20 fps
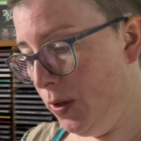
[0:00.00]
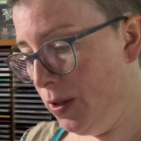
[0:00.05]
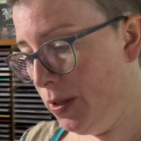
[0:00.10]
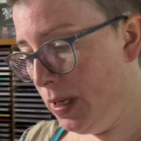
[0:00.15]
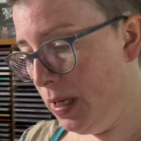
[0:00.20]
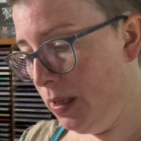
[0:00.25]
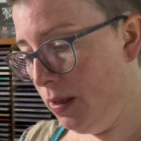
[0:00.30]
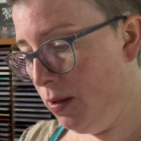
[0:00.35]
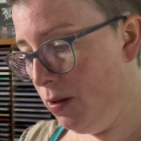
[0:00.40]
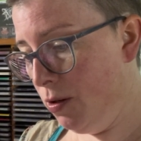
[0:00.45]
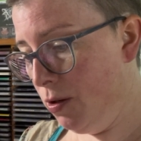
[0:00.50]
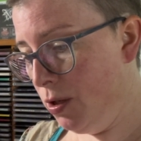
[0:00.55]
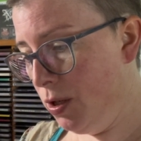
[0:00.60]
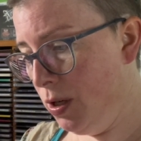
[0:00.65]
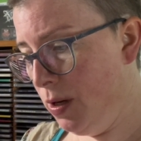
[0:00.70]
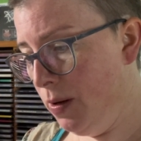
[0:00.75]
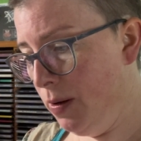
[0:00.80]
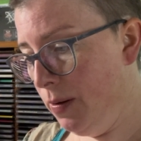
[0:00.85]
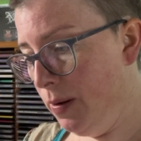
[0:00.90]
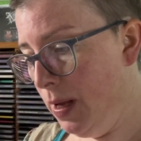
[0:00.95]

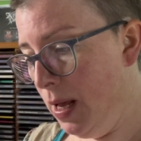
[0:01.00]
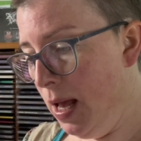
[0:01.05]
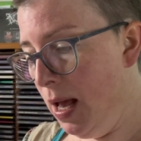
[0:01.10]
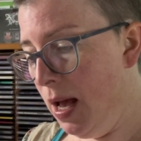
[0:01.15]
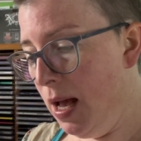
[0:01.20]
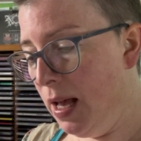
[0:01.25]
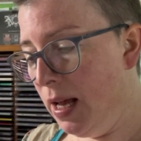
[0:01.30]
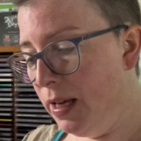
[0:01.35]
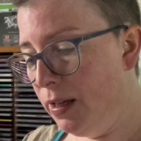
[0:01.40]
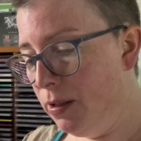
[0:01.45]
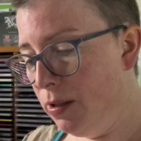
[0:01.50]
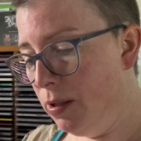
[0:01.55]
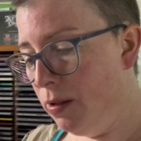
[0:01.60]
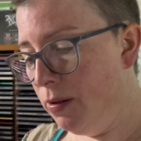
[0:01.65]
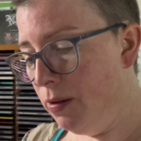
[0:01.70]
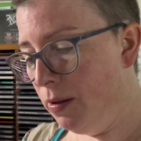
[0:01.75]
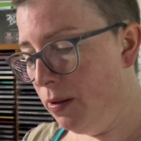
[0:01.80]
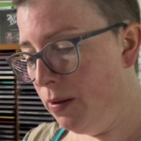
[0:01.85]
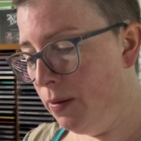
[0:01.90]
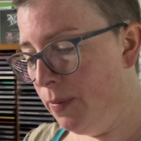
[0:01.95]
challenge. I
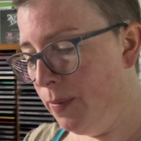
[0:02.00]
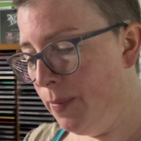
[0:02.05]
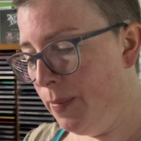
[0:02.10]
took